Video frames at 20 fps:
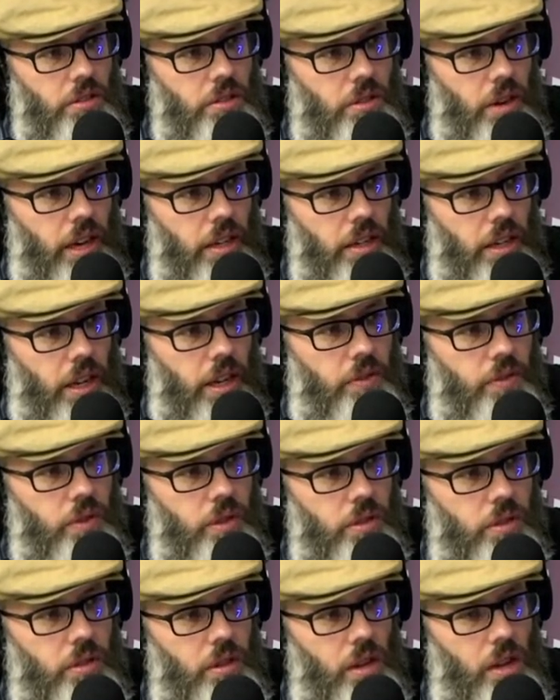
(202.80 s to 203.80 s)
trying
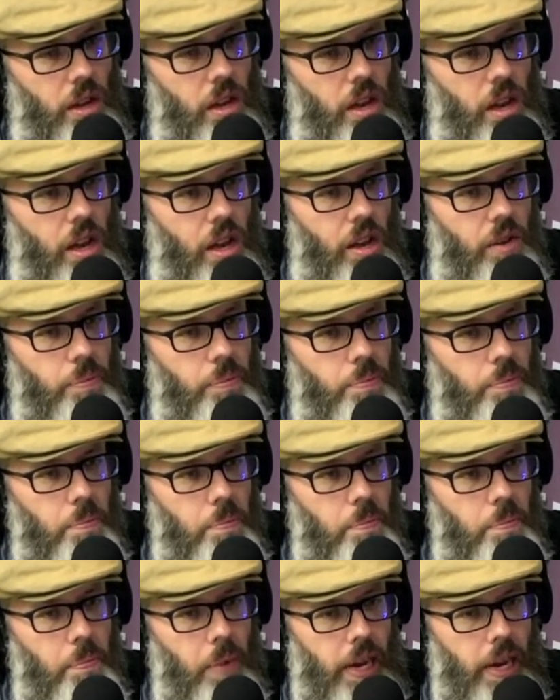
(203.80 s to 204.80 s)
times. Uh-huh. Um,
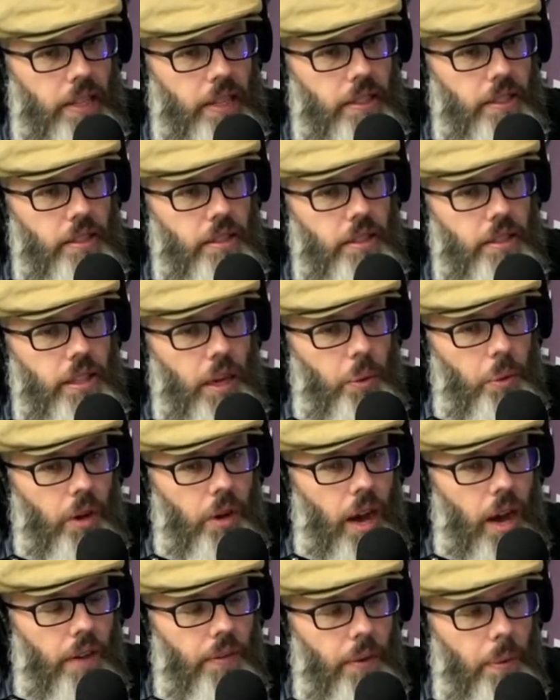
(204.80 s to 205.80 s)
but there will
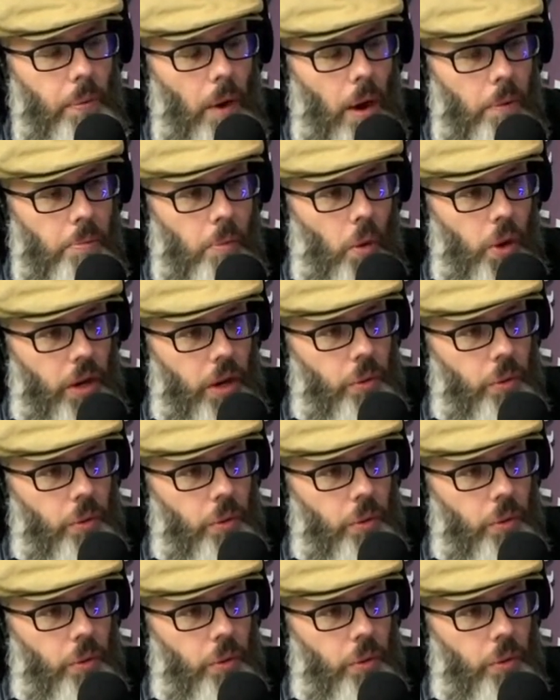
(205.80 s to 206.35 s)
come a, a, point